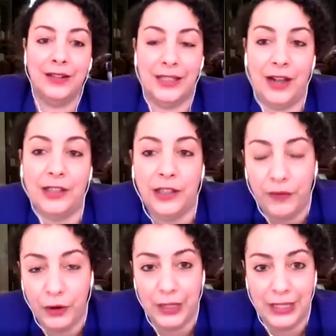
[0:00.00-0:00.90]
they started
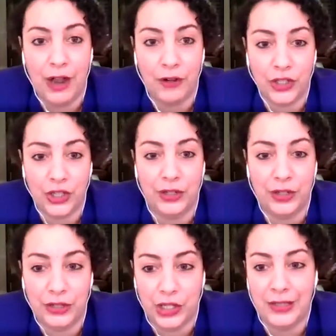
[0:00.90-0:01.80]
focusing on
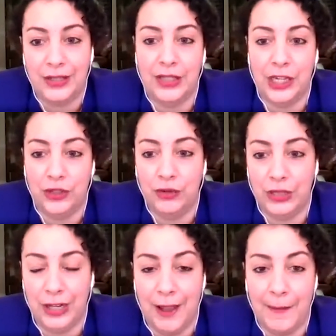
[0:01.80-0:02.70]
gender justice issues
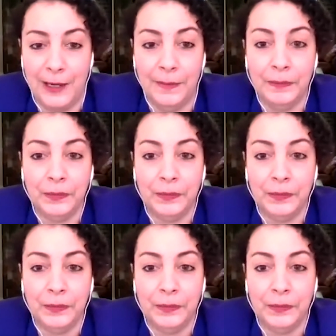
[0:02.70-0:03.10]
in Yemen.